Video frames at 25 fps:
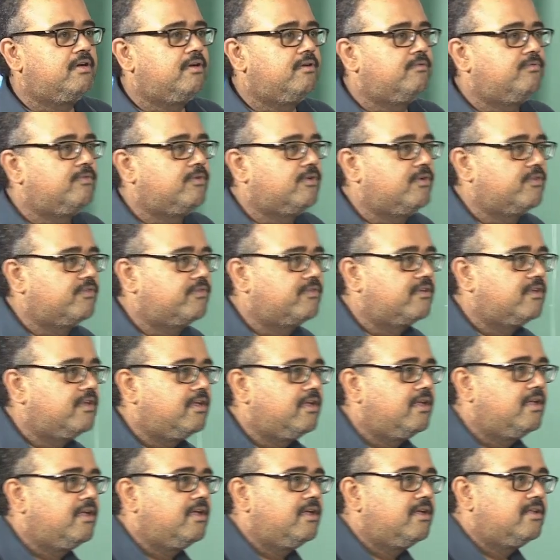folds
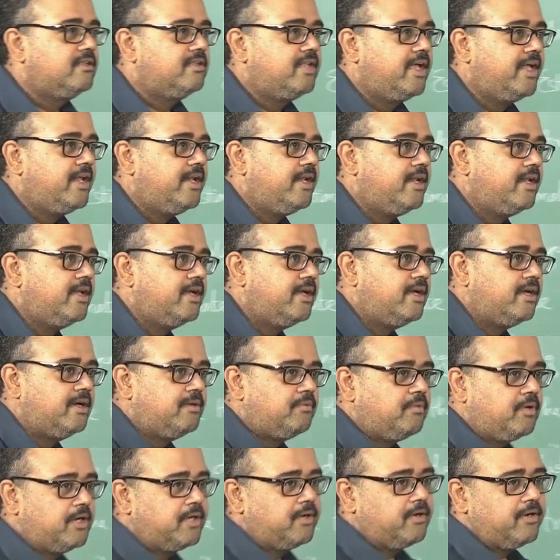than
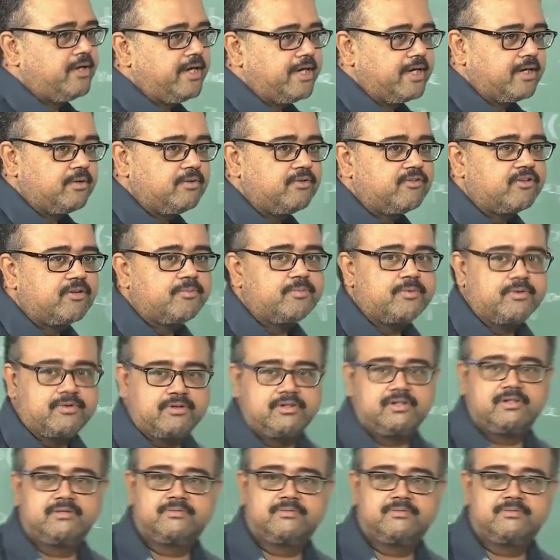what your data would support,